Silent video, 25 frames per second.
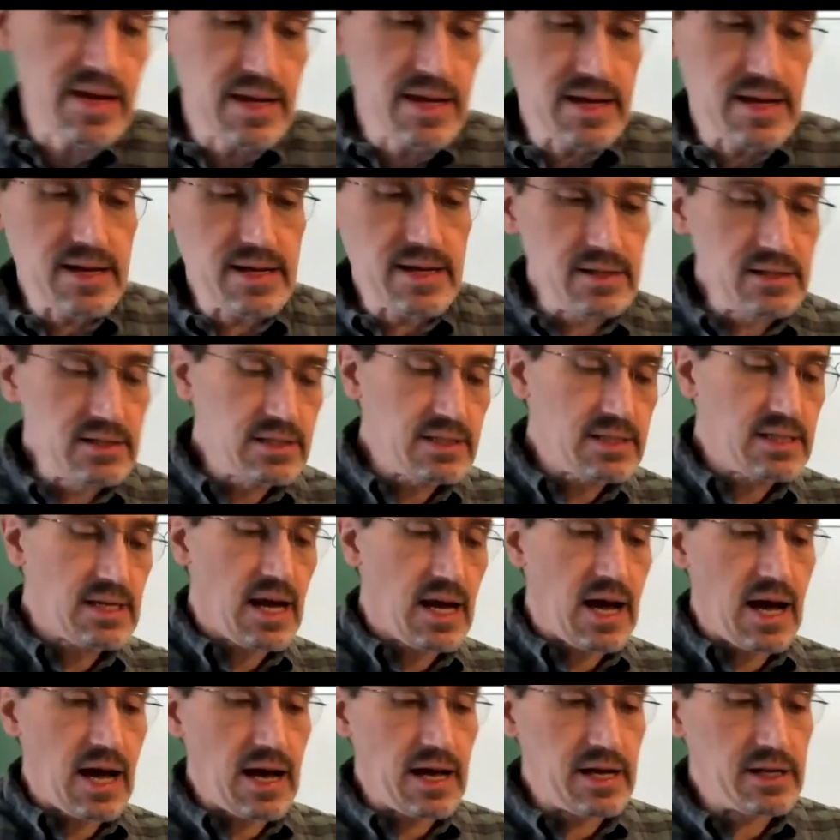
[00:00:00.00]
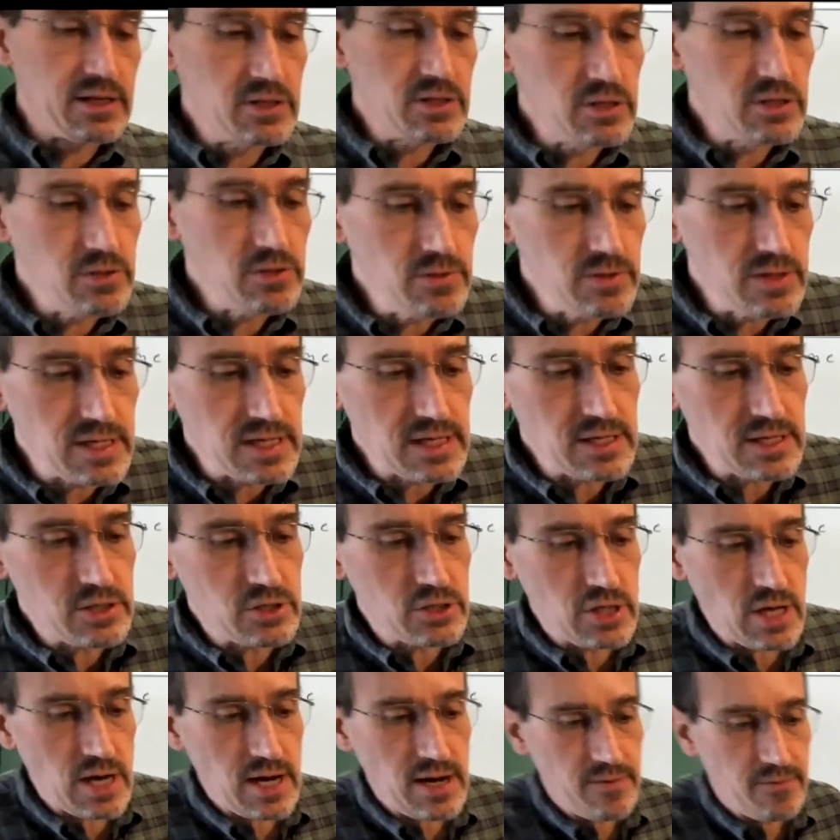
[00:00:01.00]
is uh, 2D
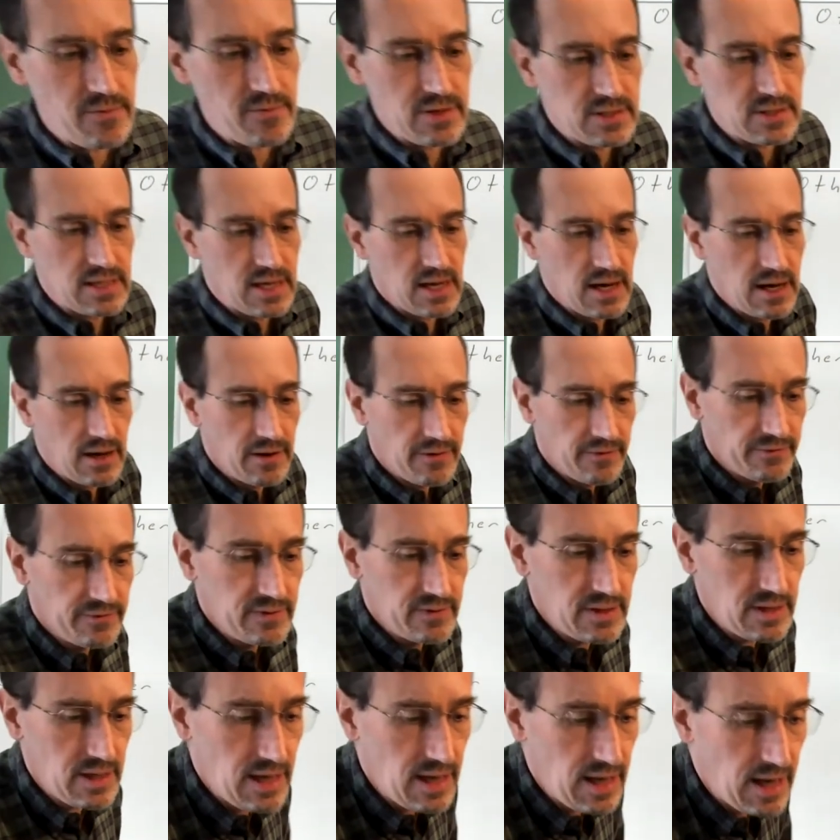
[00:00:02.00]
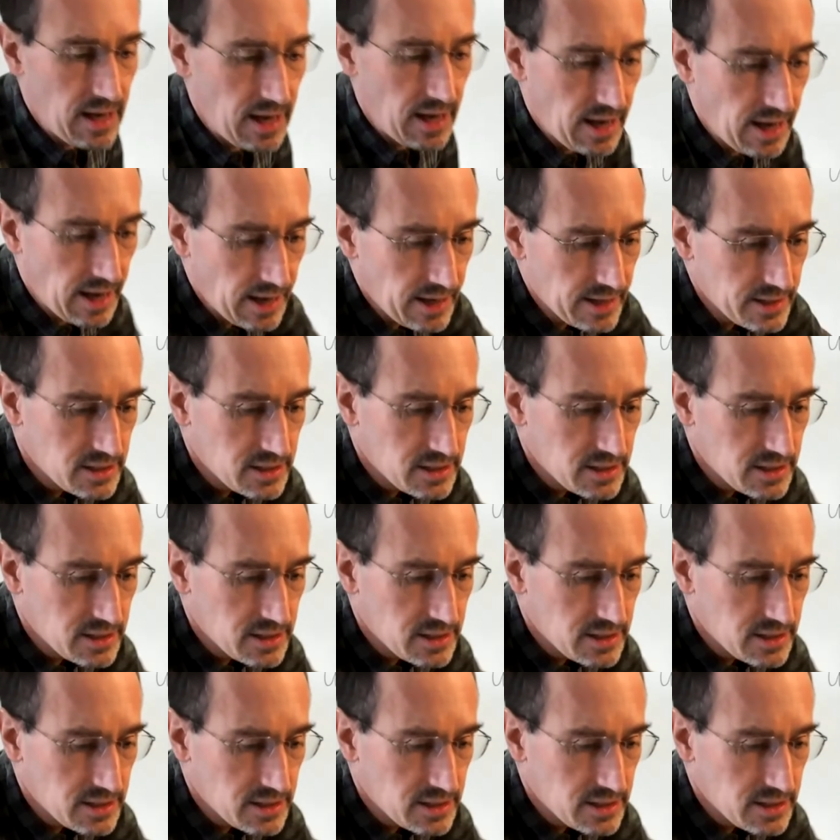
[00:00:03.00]
J-resolved uh,